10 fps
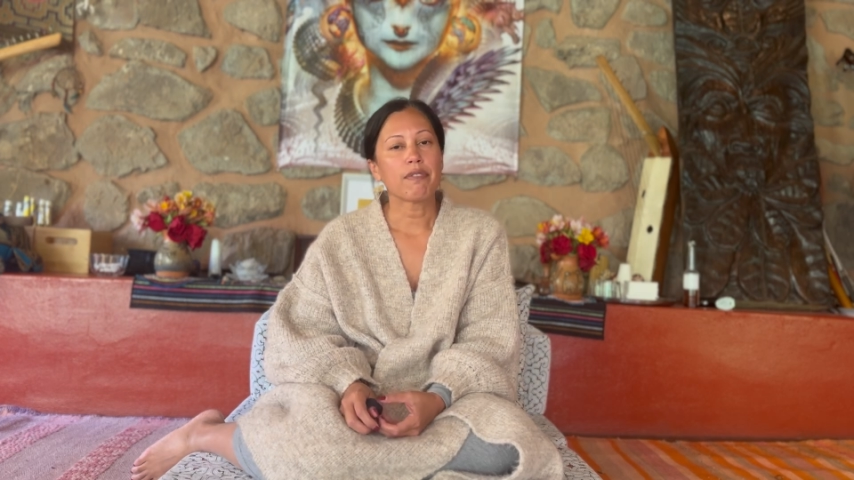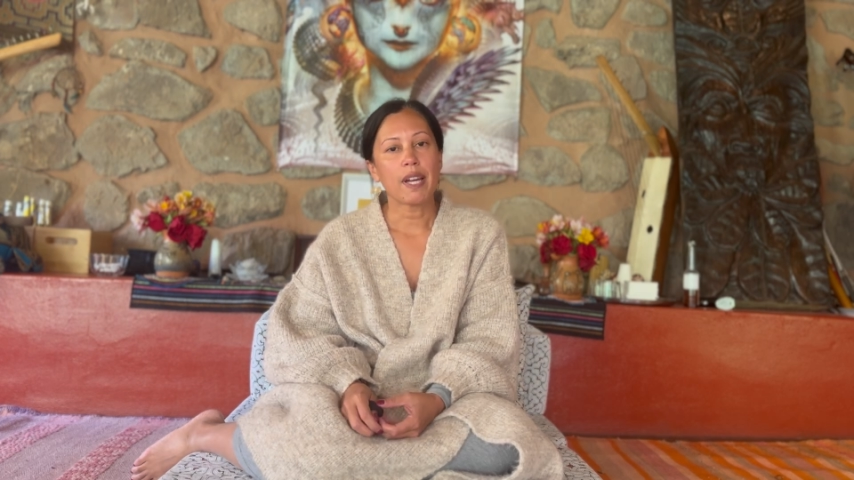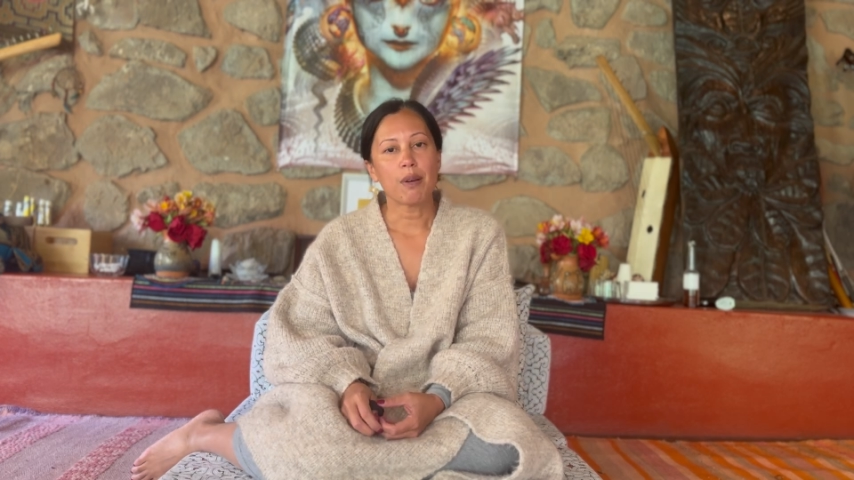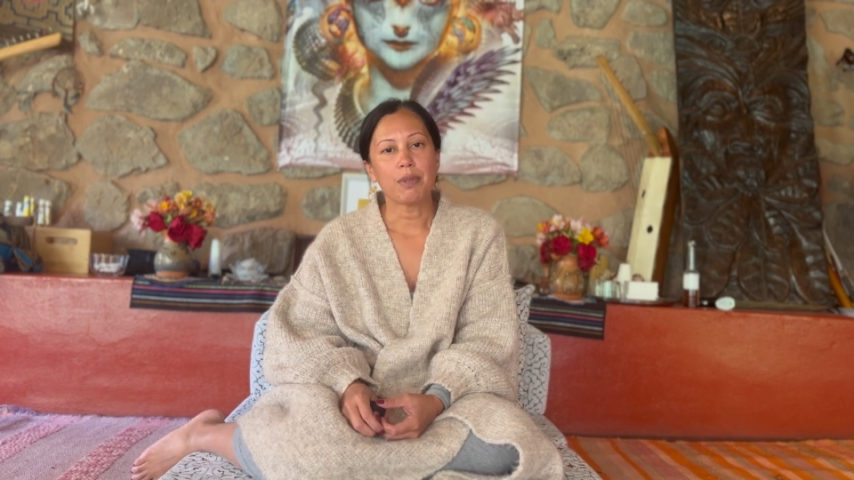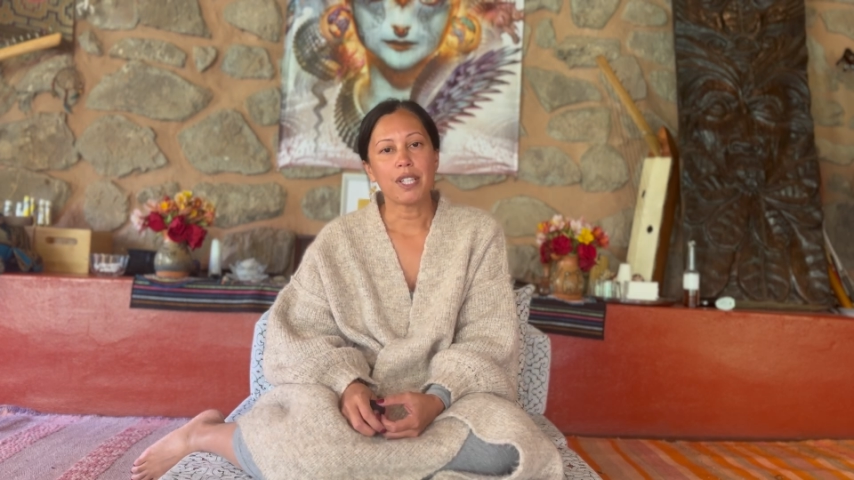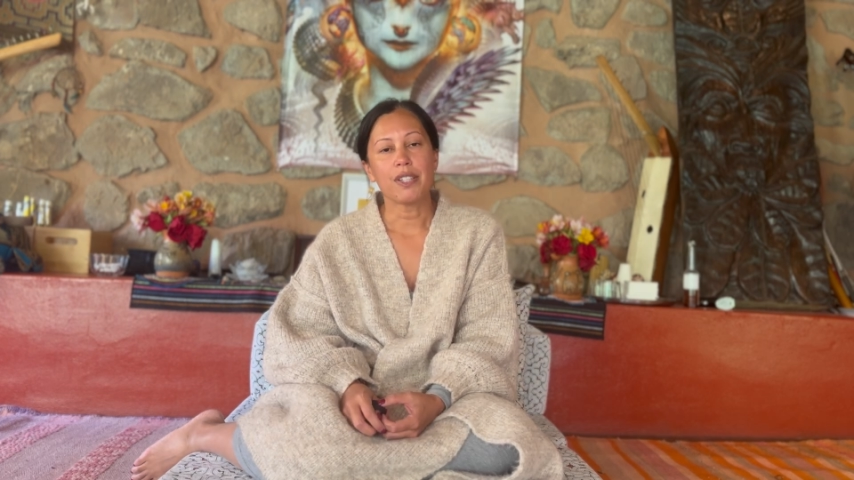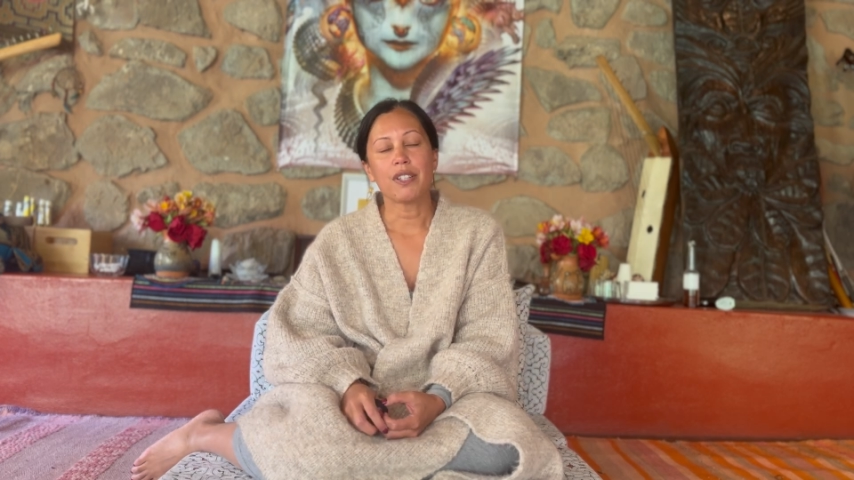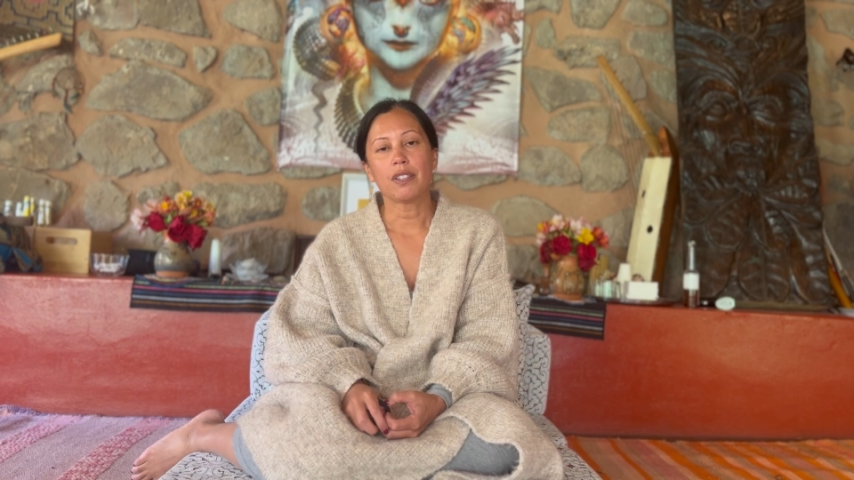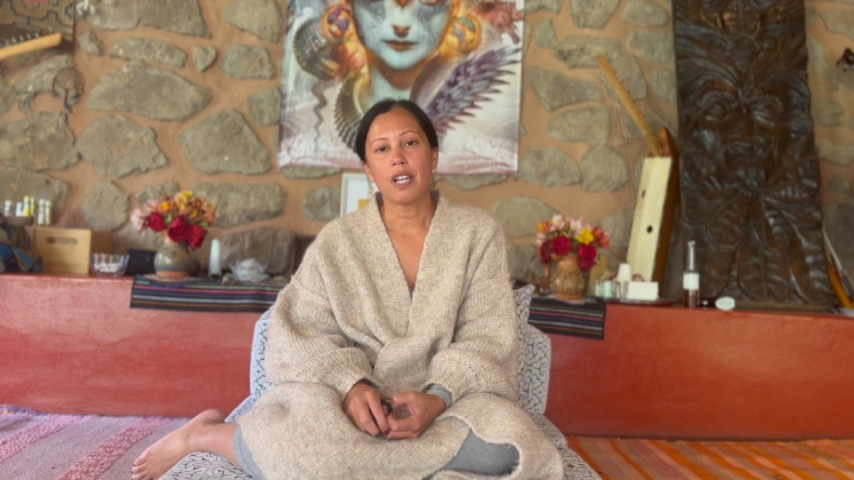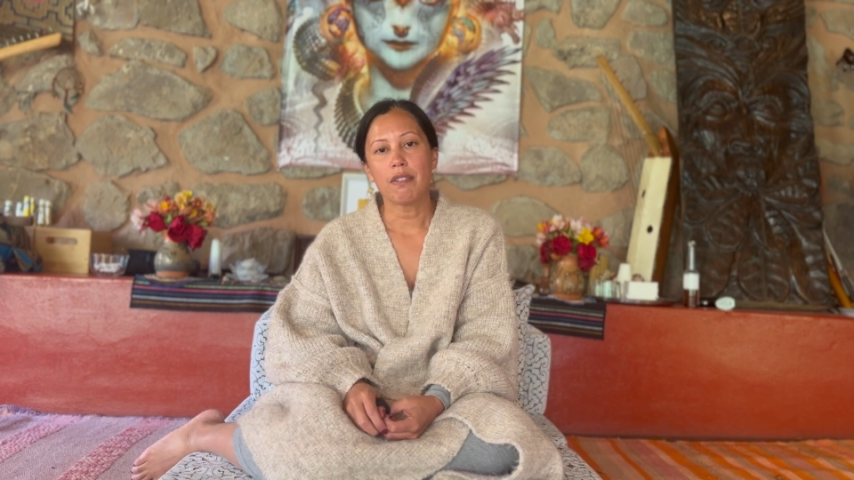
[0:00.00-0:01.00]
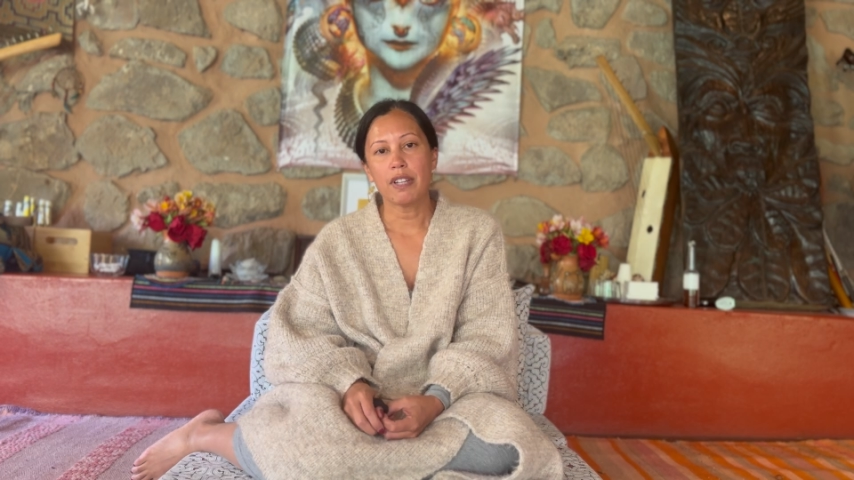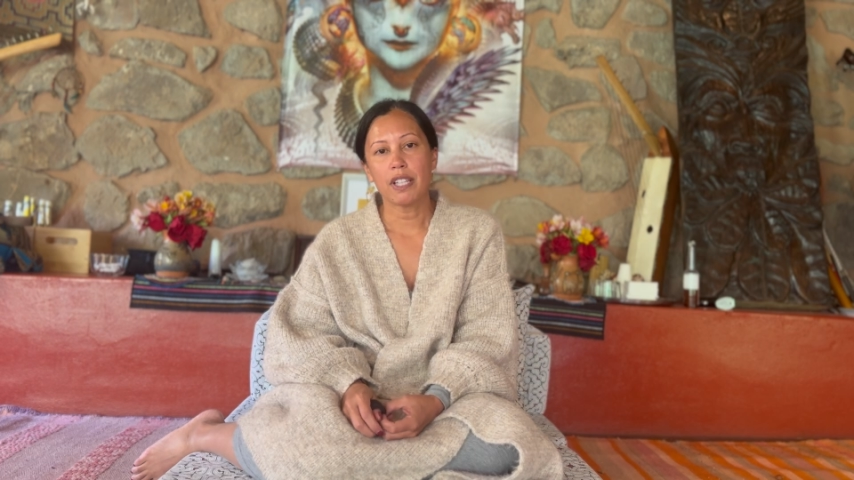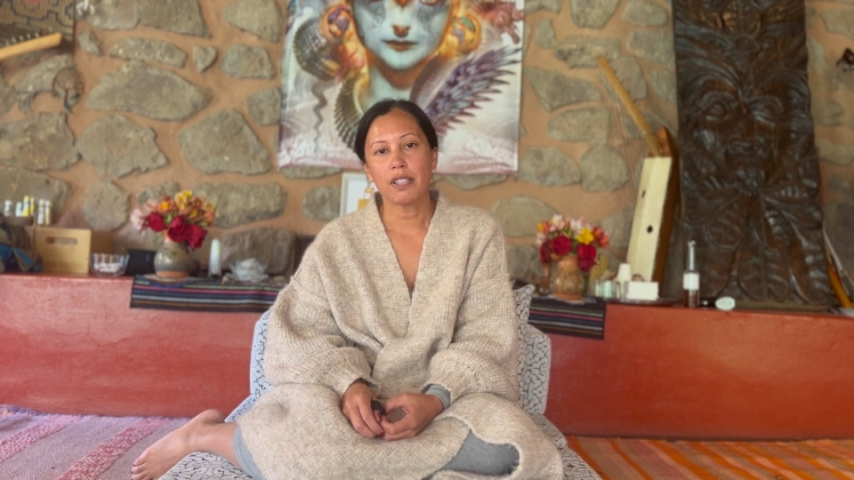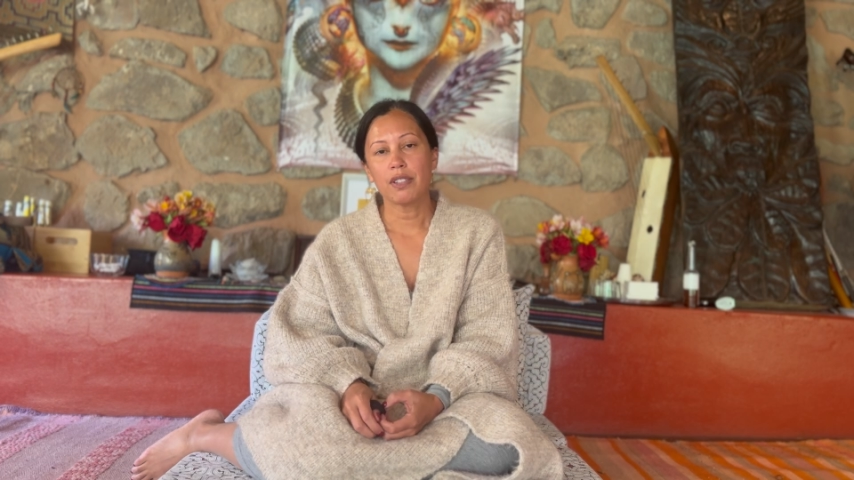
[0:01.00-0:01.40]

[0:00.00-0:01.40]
family, they're loving,